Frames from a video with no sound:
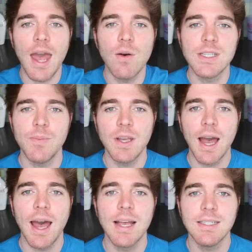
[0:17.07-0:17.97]
Hey, what's up, you
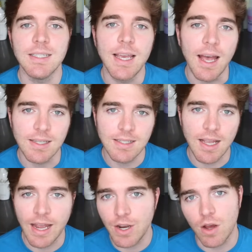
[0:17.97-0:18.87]
guys?
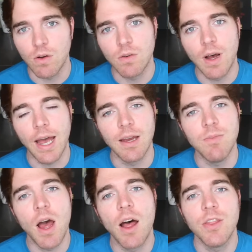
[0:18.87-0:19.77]
Yes, I know. I
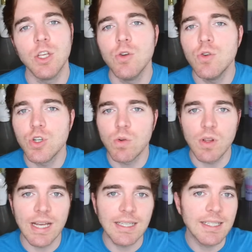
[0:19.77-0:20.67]
am not the
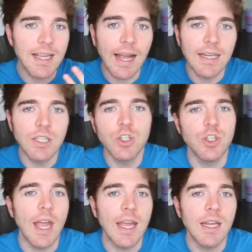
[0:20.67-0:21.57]
usual excited
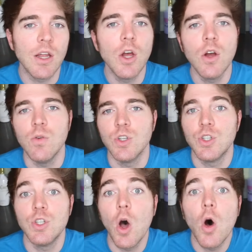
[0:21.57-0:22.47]
Shane who is
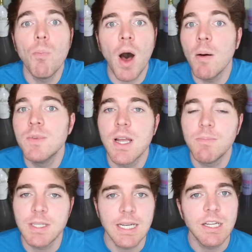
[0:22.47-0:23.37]
so pumped
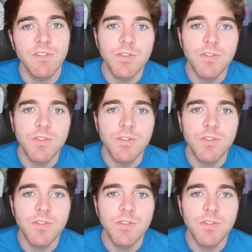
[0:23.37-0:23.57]
up to eat